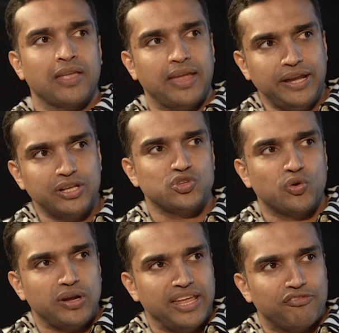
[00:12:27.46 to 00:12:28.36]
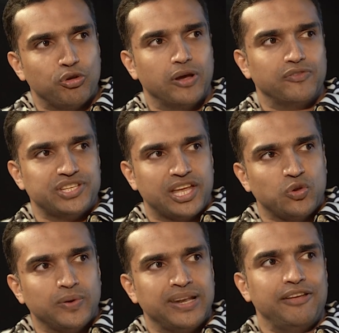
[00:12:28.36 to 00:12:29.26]
It is only if you have
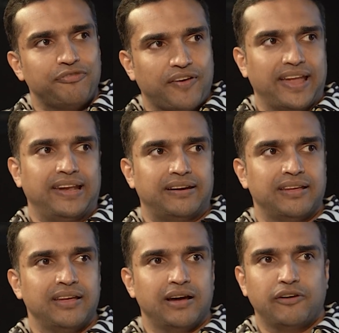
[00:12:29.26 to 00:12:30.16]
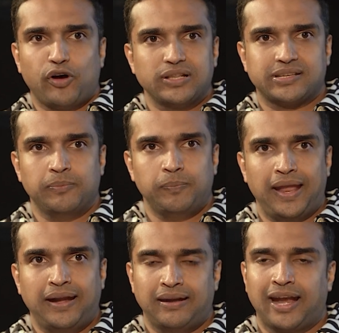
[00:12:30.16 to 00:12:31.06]
genuinely filed a false complaint,